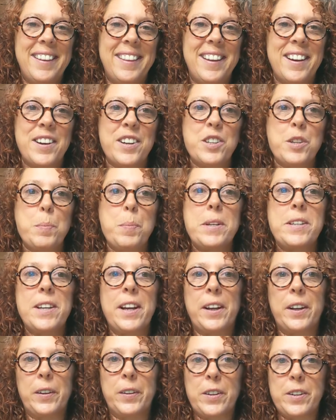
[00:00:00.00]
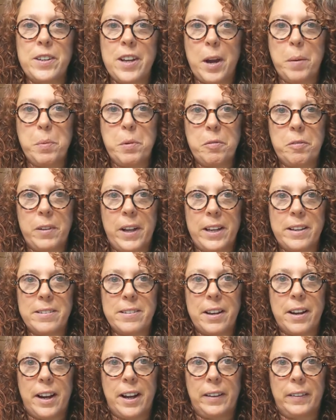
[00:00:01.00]
There's a particular type of lace
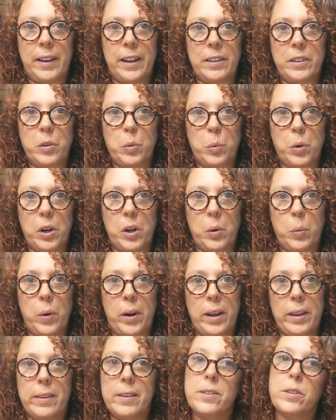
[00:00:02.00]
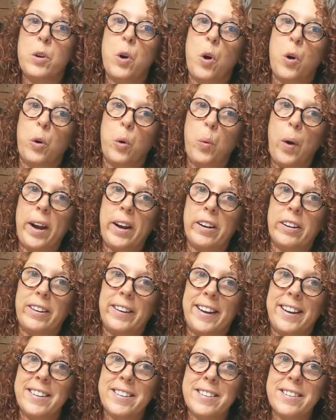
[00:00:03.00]
that I like to work with. It's called Quaker
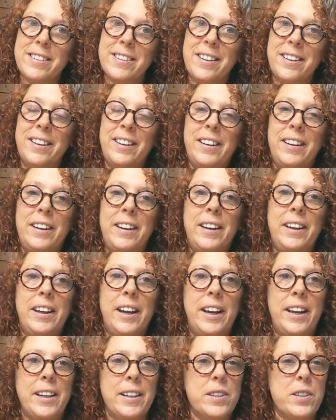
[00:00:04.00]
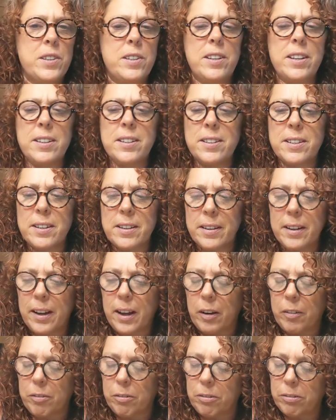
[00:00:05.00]
lace. It's just
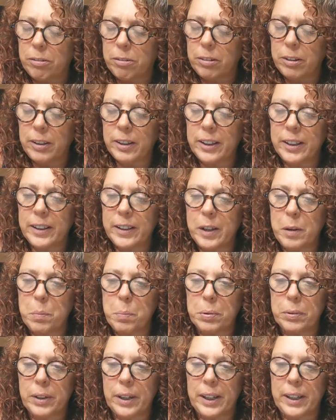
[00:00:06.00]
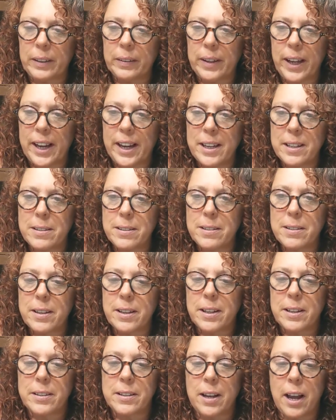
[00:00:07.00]
a really pretty lace.
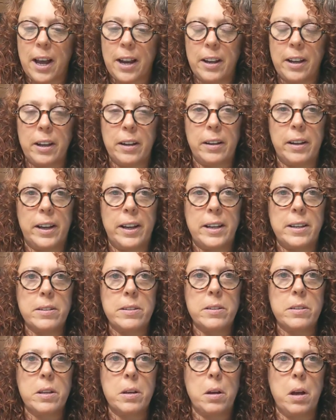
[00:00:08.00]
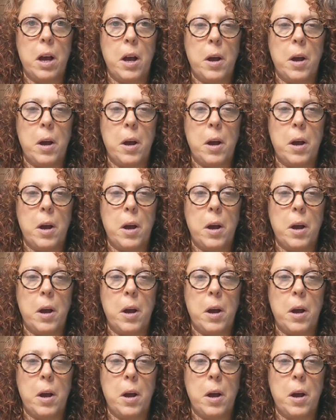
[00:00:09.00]
It's got a nice